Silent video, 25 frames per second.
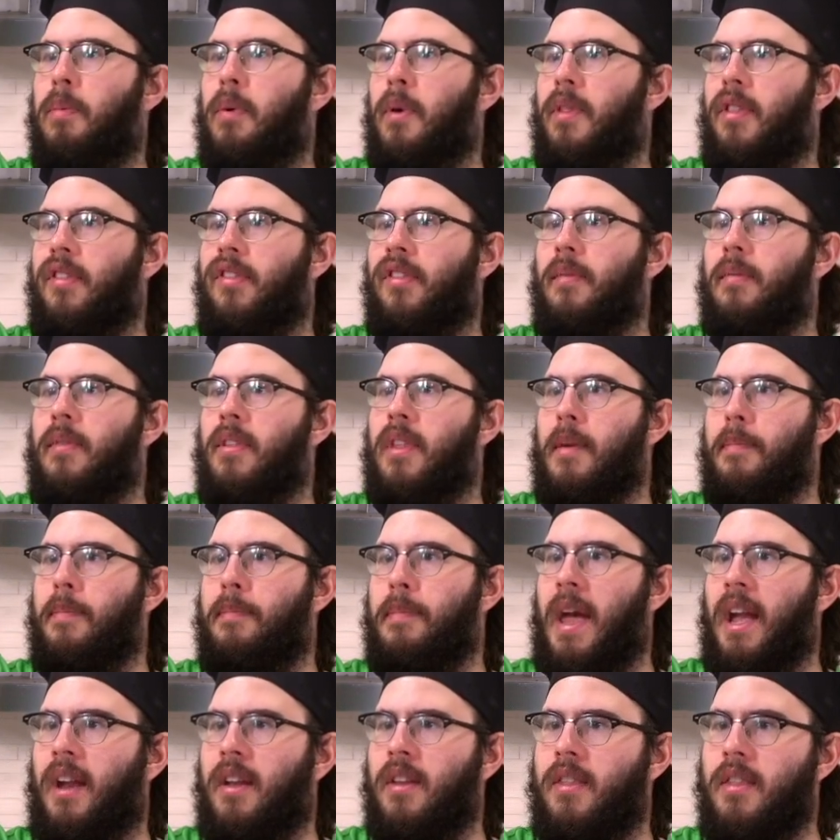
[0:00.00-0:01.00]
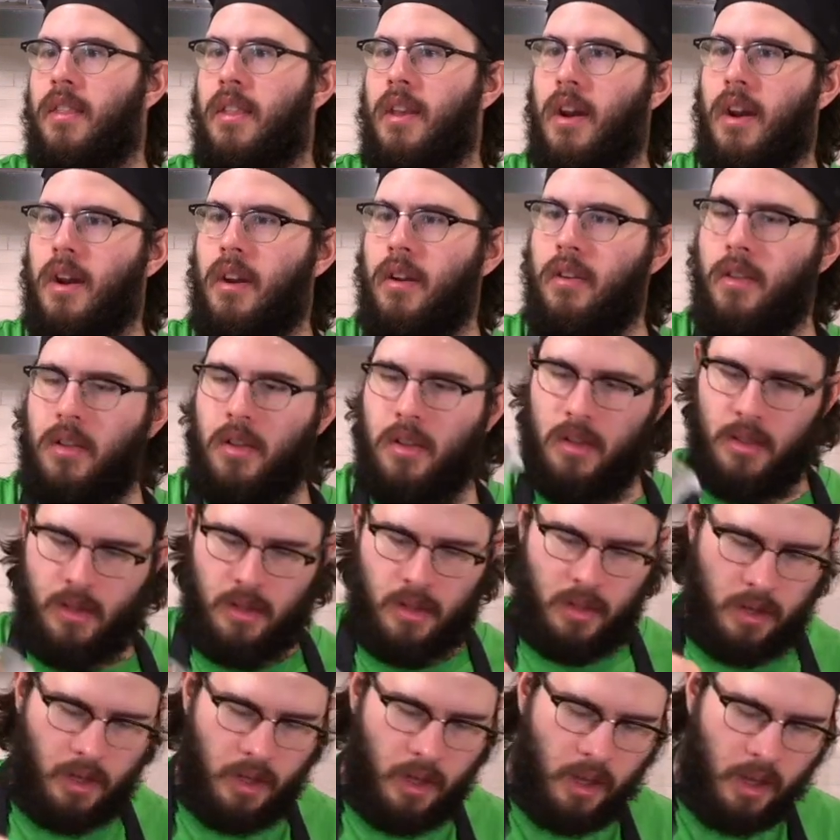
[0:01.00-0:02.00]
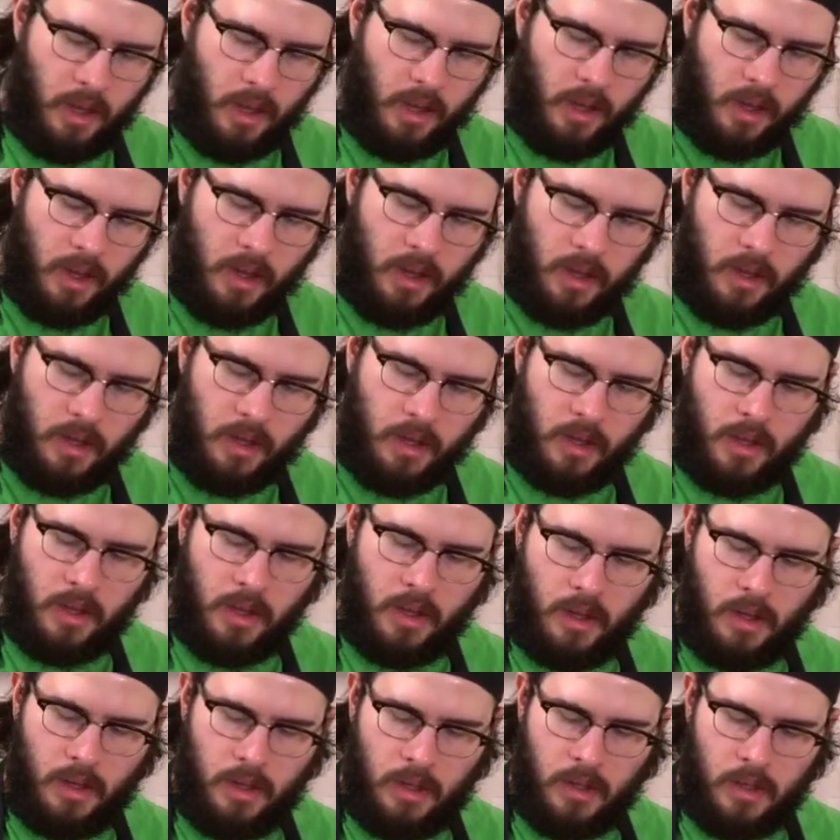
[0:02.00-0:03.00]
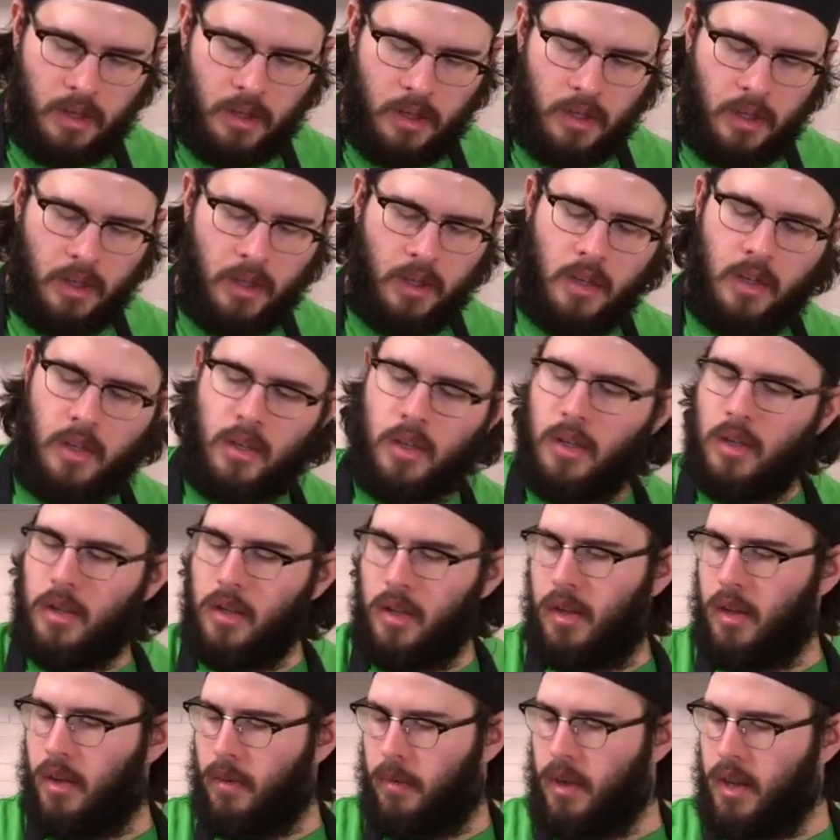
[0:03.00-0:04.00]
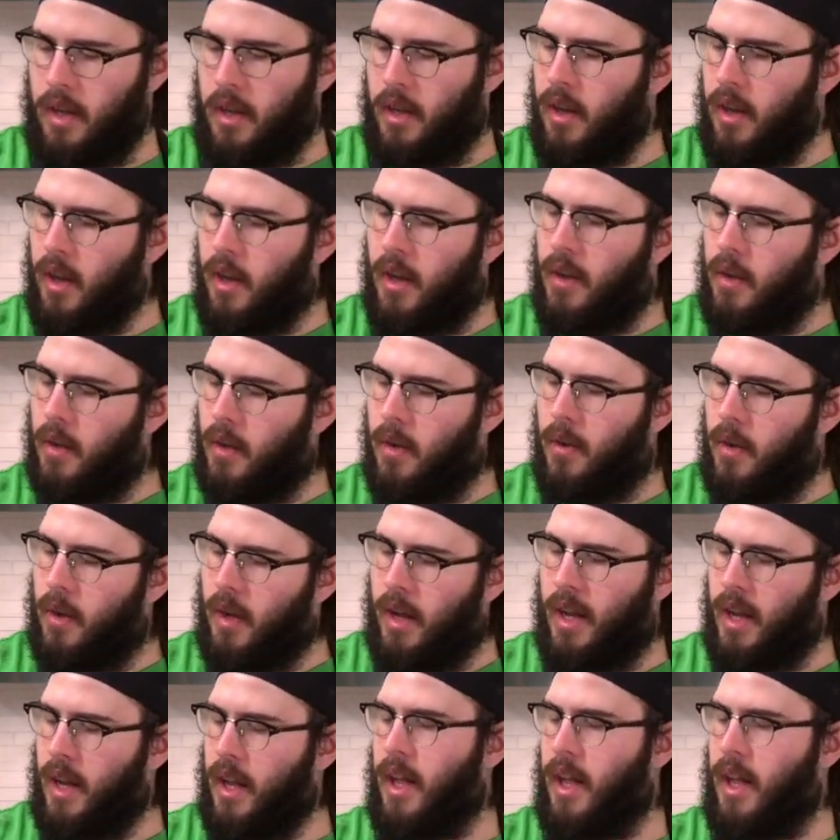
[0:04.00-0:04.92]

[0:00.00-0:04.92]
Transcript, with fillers: put some of that back in there. Uh, there we go,